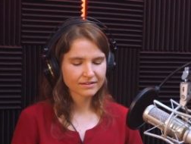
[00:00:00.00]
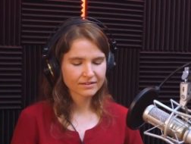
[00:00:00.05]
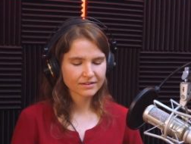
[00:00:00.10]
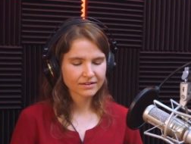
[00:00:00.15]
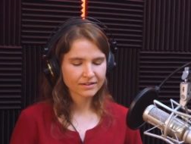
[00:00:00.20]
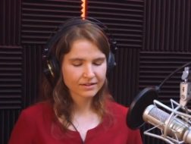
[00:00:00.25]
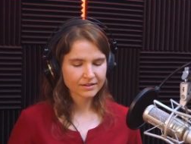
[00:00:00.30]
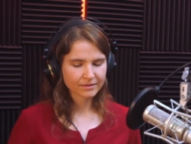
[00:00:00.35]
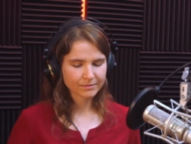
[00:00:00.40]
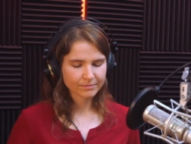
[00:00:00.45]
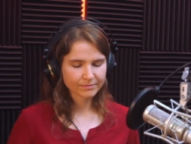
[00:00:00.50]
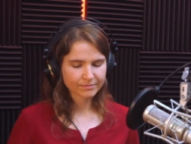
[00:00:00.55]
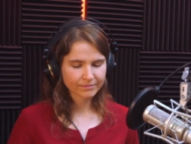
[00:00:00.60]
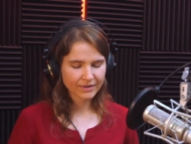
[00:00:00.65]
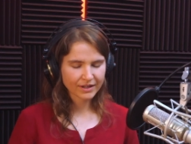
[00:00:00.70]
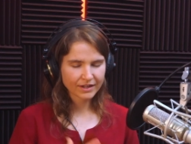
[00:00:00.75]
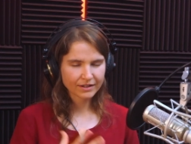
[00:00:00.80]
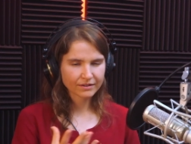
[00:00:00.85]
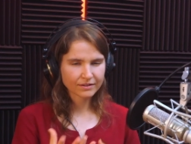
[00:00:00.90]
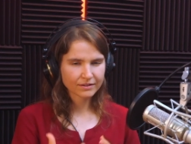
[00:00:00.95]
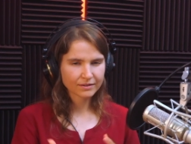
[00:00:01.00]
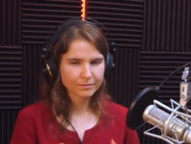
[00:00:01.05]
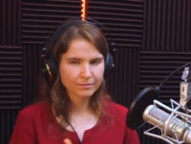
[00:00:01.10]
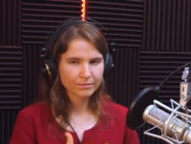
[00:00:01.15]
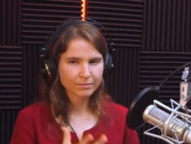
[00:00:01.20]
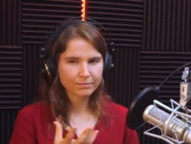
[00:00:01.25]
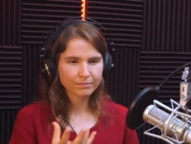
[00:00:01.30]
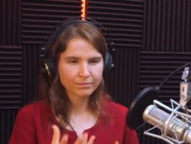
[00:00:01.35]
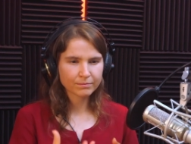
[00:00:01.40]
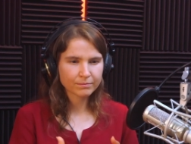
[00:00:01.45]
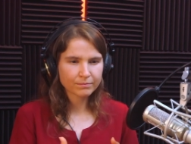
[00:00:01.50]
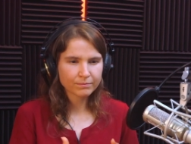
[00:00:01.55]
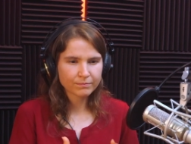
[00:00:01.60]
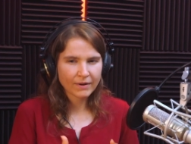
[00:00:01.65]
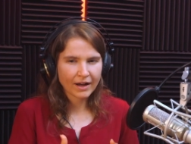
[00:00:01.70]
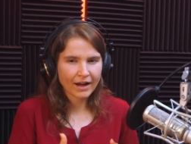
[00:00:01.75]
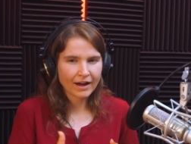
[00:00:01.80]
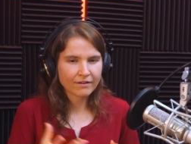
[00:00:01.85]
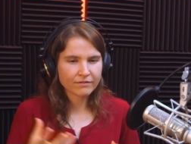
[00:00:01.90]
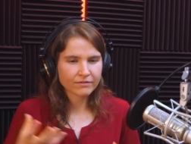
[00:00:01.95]
how you can
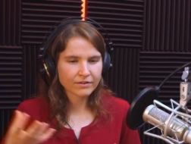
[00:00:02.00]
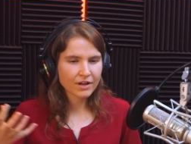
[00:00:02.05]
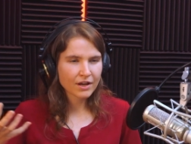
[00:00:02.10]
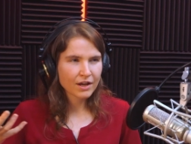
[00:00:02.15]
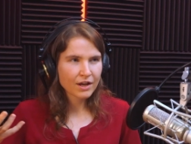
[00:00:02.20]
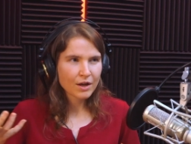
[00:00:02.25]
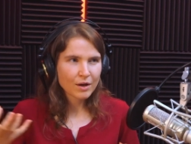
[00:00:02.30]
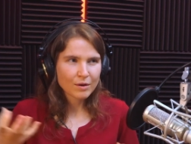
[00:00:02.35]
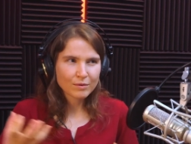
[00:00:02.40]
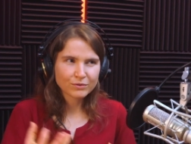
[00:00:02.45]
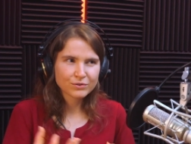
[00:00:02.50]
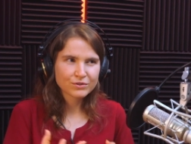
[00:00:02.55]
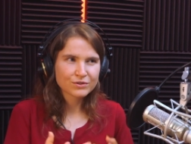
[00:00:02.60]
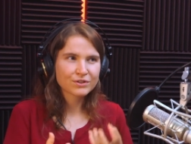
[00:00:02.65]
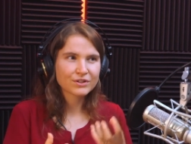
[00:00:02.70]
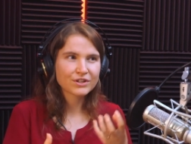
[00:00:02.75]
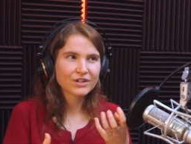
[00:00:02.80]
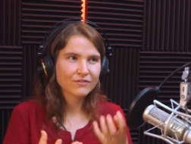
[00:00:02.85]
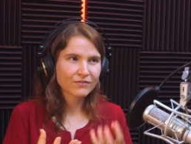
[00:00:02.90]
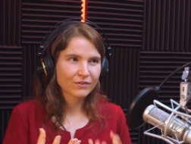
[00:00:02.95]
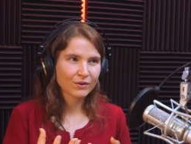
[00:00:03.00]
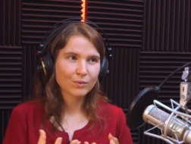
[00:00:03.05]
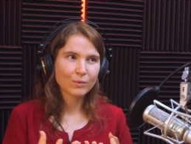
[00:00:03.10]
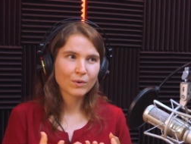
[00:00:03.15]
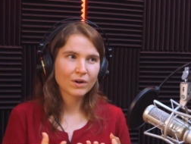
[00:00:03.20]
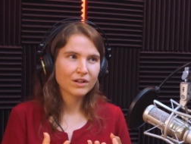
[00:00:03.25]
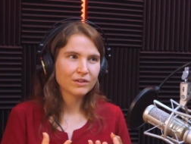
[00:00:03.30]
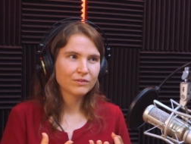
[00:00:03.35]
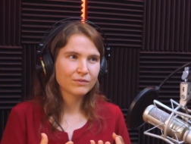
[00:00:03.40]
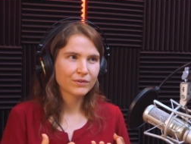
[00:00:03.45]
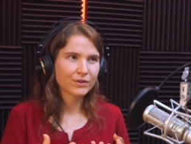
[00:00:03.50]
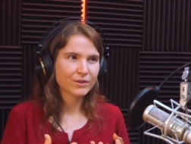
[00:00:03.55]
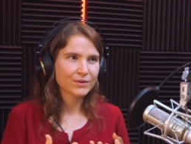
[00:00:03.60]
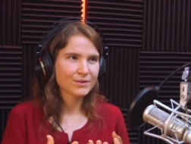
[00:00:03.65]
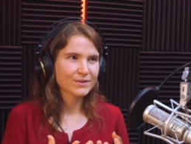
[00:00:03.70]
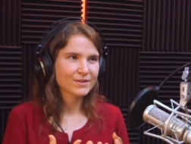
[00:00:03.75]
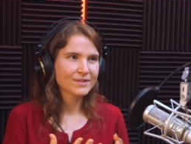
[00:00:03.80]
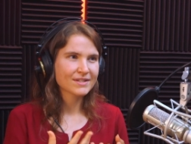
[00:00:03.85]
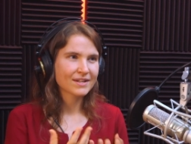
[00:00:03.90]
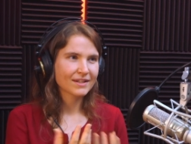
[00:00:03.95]
have two different
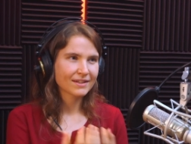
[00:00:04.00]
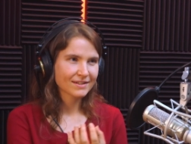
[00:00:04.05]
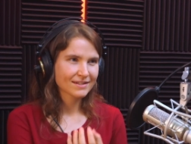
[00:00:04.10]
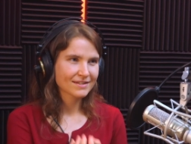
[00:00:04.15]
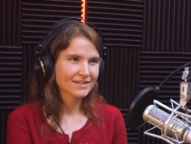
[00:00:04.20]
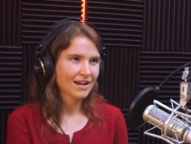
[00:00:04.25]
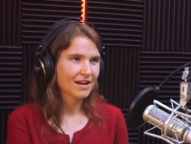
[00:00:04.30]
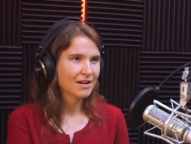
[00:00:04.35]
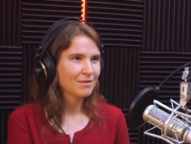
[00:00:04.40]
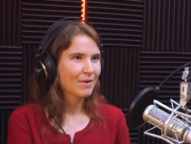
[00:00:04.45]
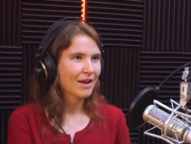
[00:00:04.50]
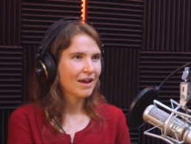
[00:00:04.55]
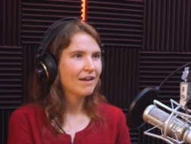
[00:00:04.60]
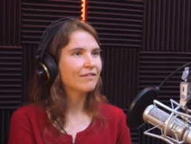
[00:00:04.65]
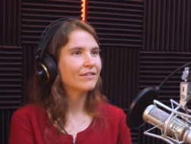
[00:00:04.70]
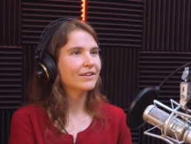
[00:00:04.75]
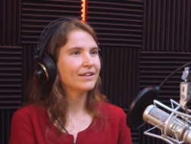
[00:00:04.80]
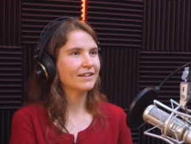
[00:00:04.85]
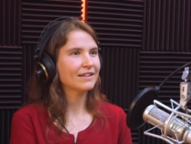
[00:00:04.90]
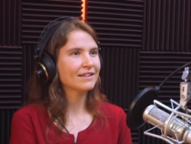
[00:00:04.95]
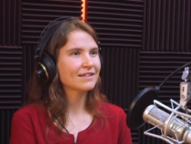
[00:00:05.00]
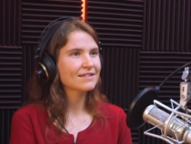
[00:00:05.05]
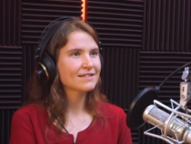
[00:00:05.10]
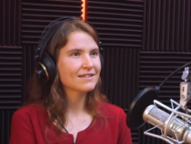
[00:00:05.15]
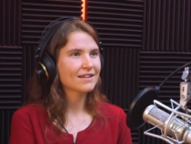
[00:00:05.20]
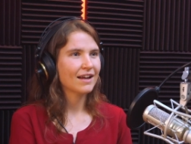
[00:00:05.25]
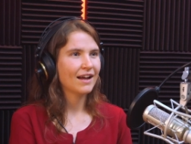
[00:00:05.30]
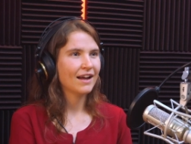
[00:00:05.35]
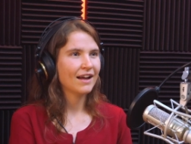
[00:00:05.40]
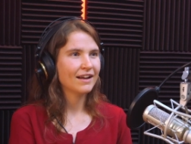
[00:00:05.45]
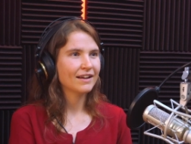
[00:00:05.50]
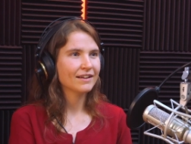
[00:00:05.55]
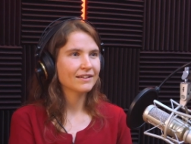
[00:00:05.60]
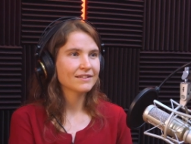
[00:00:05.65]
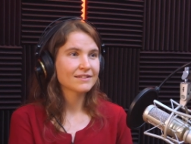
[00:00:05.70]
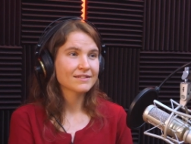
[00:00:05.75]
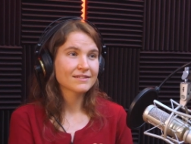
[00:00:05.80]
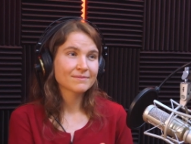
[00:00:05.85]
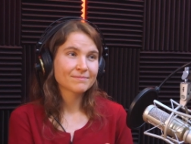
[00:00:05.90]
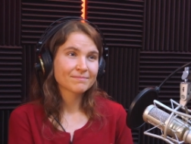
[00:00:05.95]
worldviews and the same evidence,
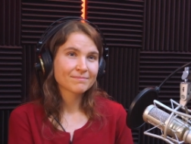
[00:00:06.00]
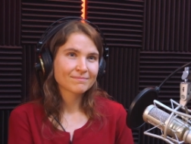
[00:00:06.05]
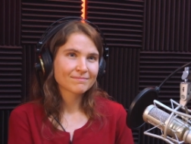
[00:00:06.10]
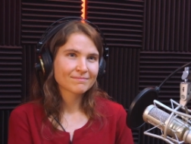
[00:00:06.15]
and